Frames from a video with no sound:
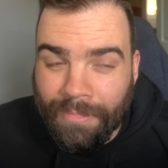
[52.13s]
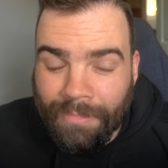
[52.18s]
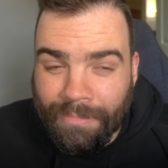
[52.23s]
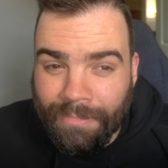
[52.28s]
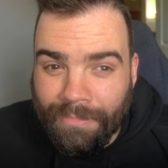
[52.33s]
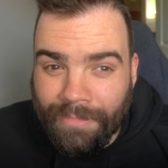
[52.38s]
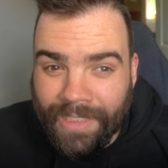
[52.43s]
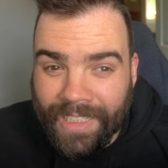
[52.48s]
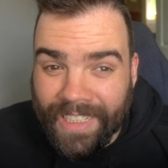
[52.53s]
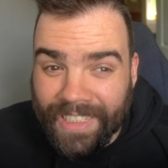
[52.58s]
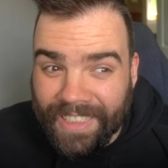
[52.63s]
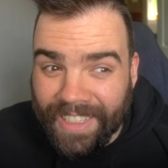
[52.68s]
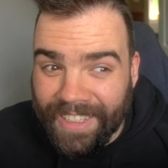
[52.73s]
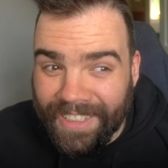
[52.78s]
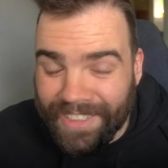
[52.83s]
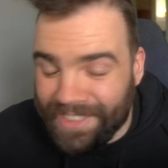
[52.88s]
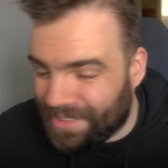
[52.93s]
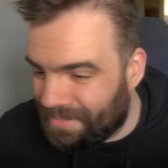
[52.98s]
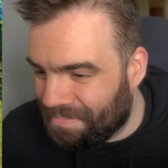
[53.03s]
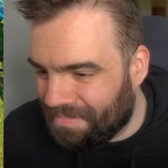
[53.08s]
6
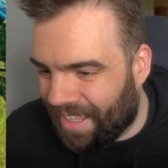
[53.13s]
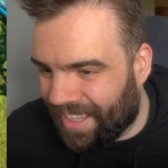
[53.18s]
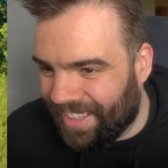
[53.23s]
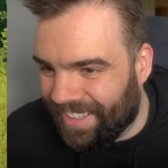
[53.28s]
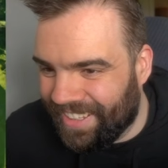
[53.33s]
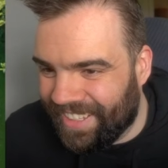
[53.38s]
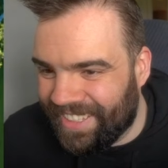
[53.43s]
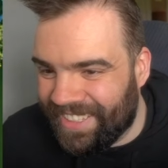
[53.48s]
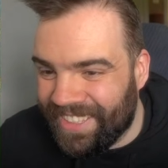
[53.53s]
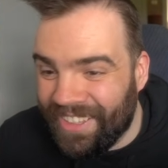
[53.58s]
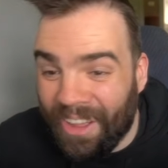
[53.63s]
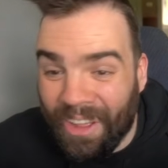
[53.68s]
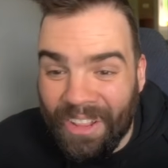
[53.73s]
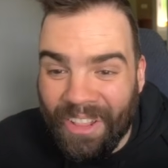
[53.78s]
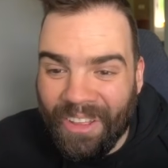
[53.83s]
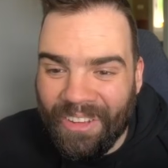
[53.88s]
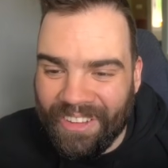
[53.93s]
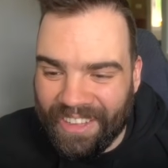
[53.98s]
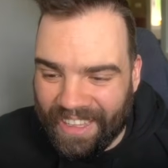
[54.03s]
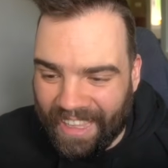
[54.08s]
days? Not
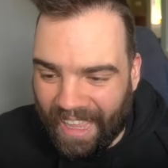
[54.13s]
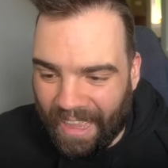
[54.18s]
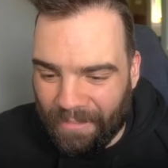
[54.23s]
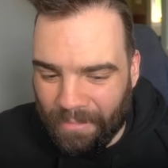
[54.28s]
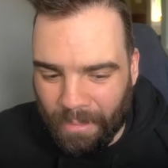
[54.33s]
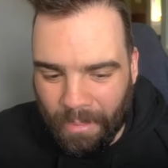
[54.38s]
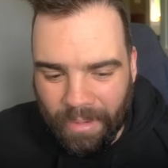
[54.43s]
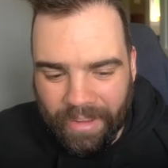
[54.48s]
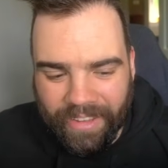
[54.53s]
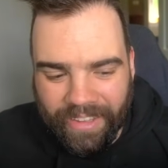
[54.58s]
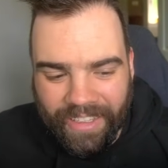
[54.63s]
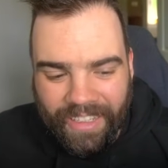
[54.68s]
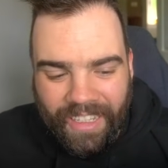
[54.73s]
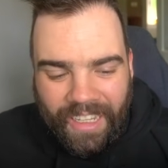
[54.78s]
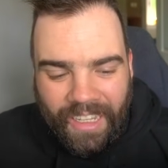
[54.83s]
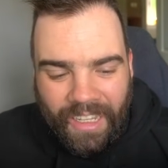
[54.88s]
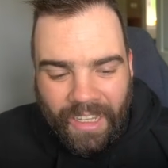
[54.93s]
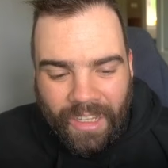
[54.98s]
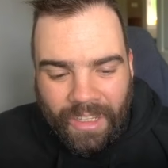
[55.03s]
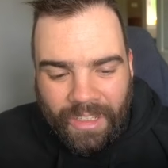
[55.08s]
long either way.
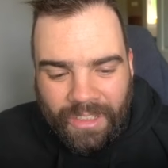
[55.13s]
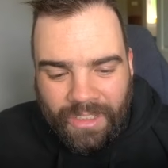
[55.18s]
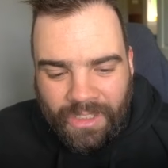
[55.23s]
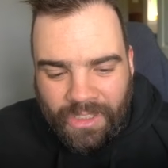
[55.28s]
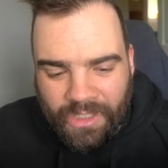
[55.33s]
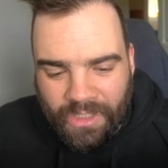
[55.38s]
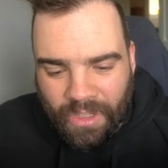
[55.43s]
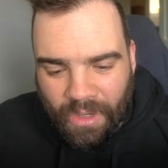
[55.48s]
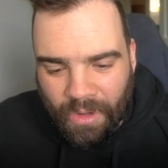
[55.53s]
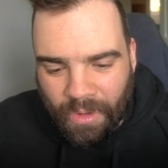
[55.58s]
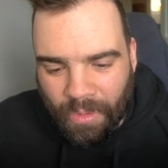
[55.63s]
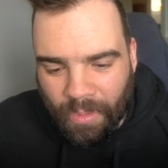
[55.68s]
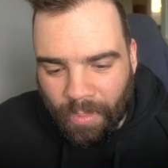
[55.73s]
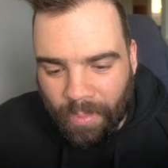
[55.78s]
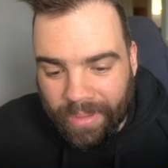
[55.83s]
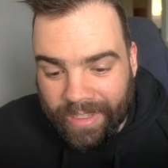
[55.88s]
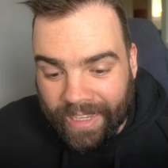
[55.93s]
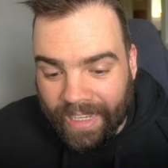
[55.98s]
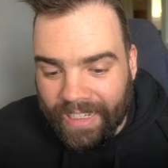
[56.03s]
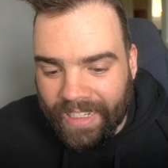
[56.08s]
So
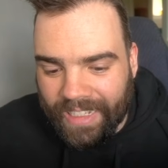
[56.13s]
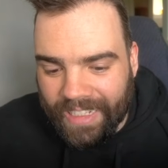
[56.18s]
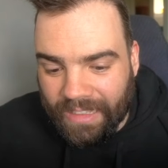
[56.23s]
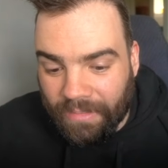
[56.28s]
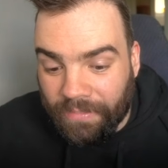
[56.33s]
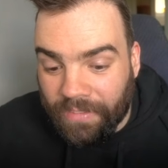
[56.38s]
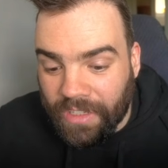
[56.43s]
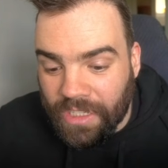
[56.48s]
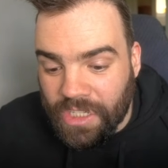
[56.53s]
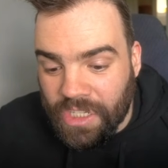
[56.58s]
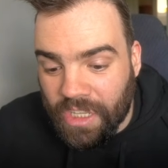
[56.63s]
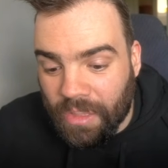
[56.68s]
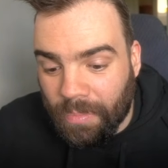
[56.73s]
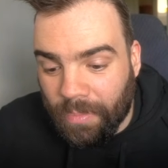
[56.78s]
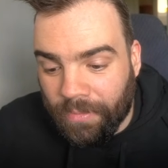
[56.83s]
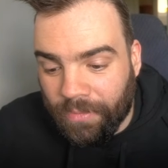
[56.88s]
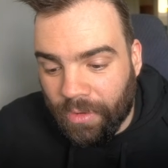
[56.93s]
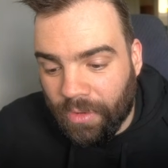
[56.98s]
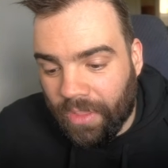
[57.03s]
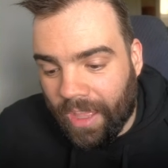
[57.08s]
we kind of need to finish this
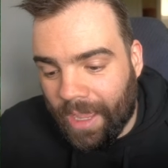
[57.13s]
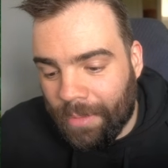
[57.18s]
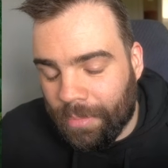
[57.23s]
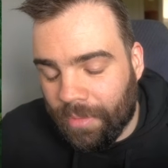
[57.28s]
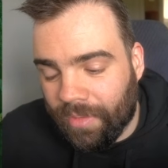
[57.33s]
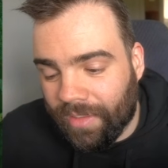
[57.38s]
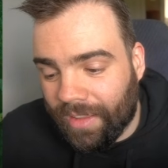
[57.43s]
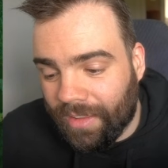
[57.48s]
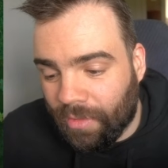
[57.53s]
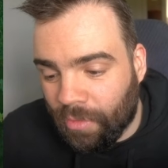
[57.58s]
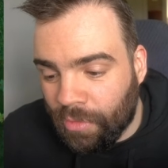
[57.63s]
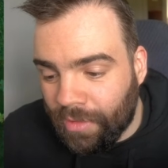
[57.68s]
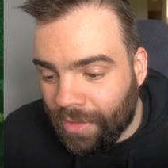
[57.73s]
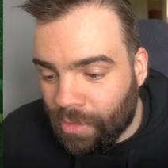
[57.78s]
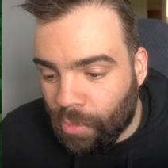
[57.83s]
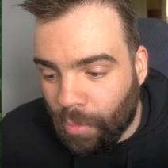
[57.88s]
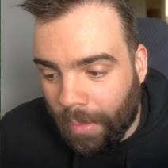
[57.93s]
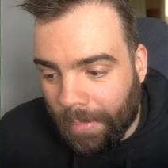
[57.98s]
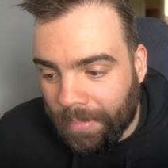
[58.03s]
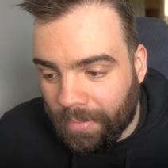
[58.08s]
before that happens. Now there's only
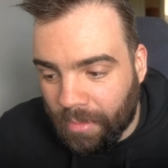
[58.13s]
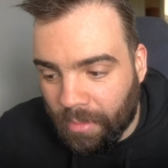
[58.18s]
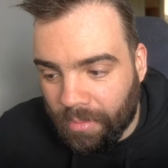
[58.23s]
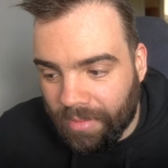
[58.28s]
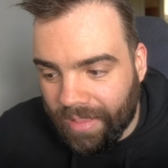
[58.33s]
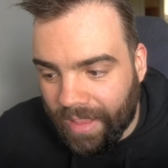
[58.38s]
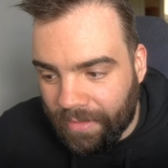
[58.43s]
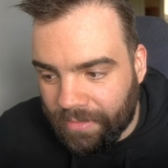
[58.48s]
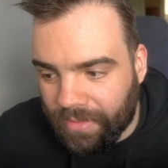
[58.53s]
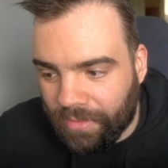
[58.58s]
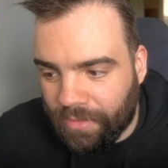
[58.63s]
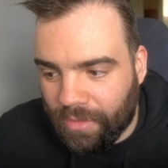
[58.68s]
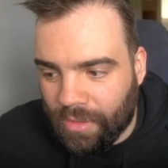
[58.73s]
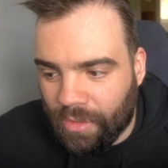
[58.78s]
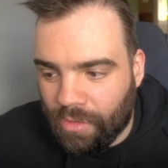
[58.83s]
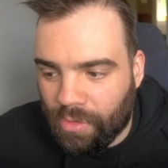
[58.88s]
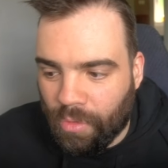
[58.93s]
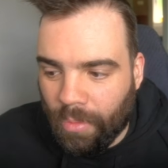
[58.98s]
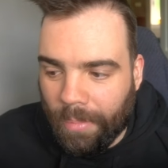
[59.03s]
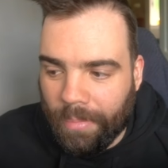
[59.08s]
2 episodes left. I've only
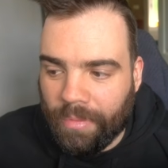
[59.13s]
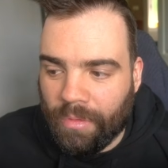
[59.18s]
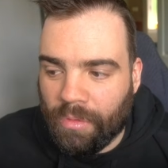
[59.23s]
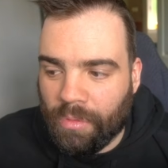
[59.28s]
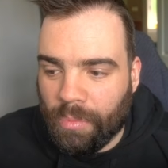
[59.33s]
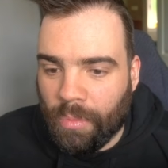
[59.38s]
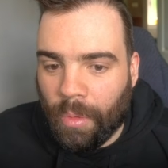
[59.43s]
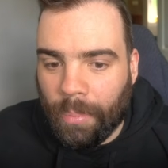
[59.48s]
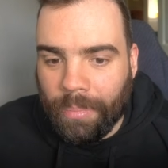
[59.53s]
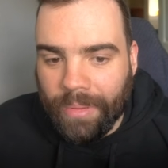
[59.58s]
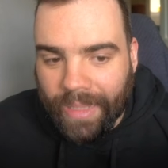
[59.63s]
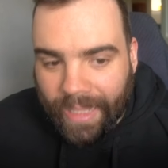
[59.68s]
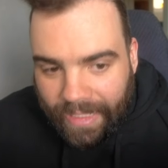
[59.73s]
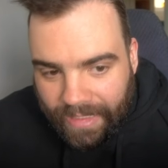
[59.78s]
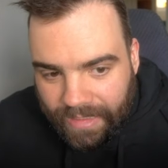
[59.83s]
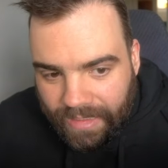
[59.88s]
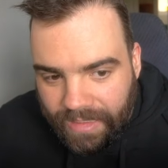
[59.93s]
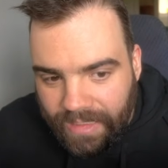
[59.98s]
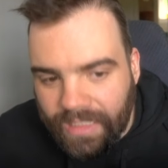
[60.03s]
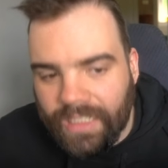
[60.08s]
got 2 episodes more
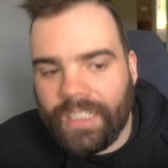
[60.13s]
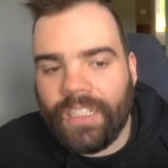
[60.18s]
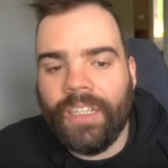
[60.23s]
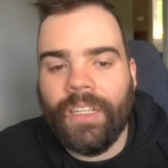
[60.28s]
planned,